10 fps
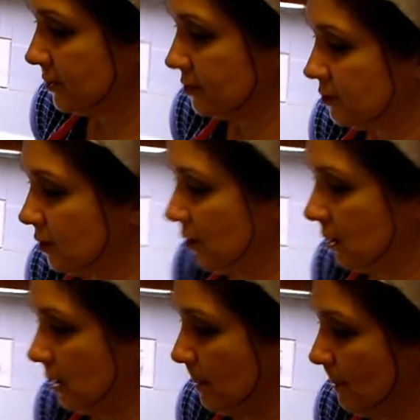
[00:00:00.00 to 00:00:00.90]
this is
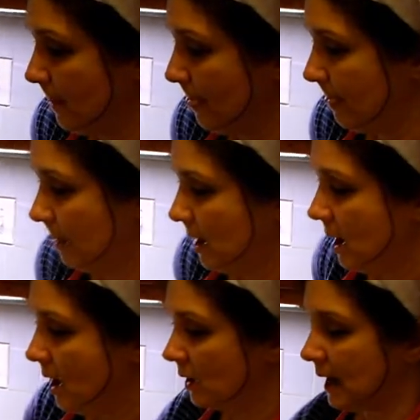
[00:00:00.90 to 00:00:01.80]
cooking.
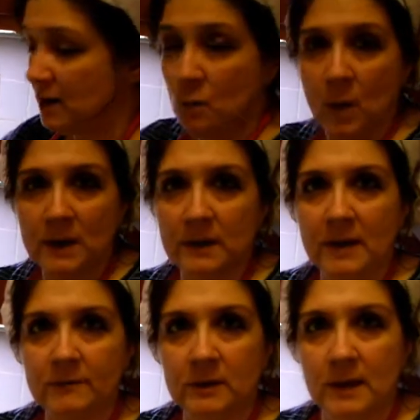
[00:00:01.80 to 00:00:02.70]
Okay, and you want to
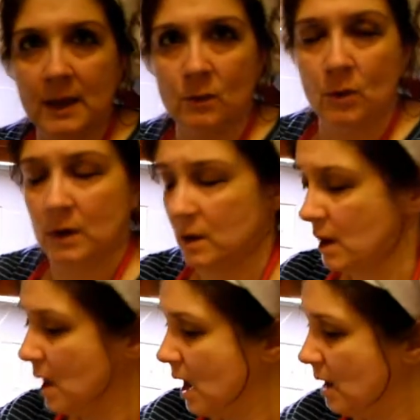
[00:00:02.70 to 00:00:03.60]
leave the lid on,
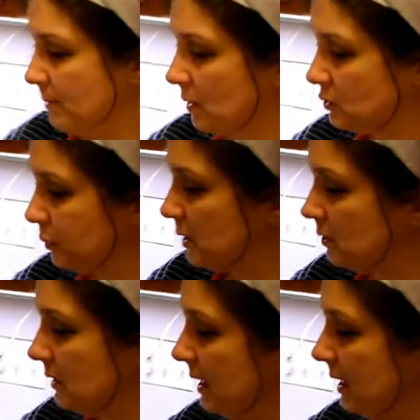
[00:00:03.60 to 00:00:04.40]
because when you